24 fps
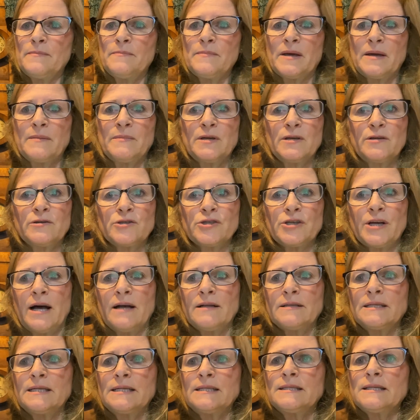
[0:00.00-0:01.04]
Maybe your
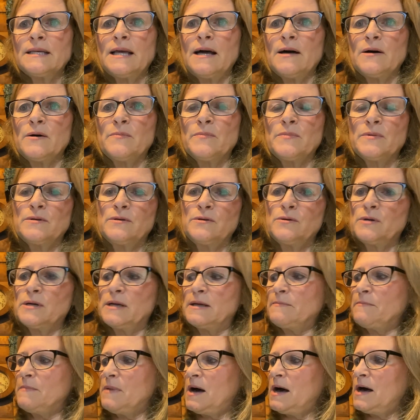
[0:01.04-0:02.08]
child needs help. You
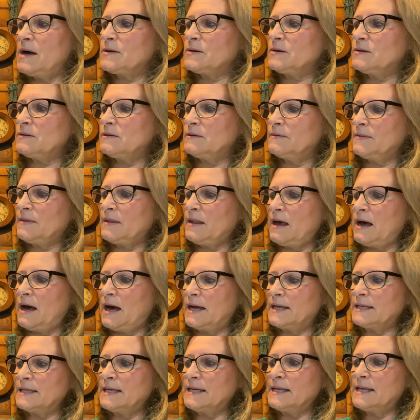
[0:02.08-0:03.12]
can model,
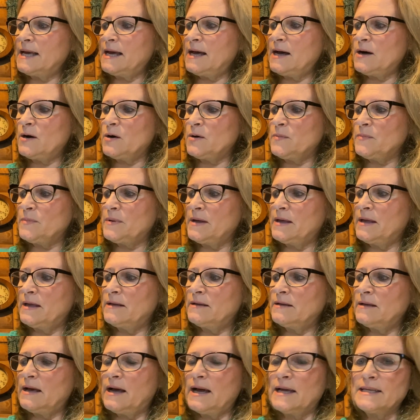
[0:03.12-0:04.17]
I need help.
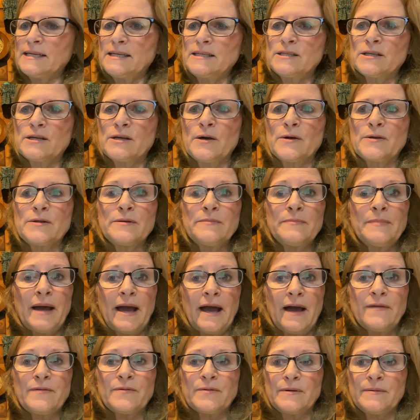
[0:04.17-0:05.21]
I need to go to the
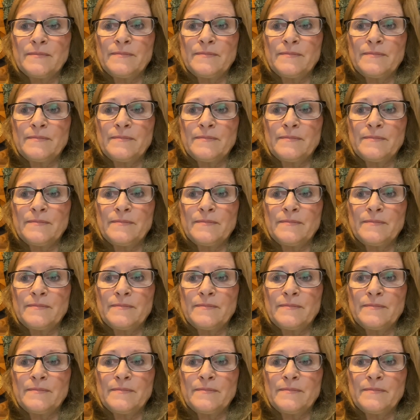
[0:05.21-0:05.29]
bathroom.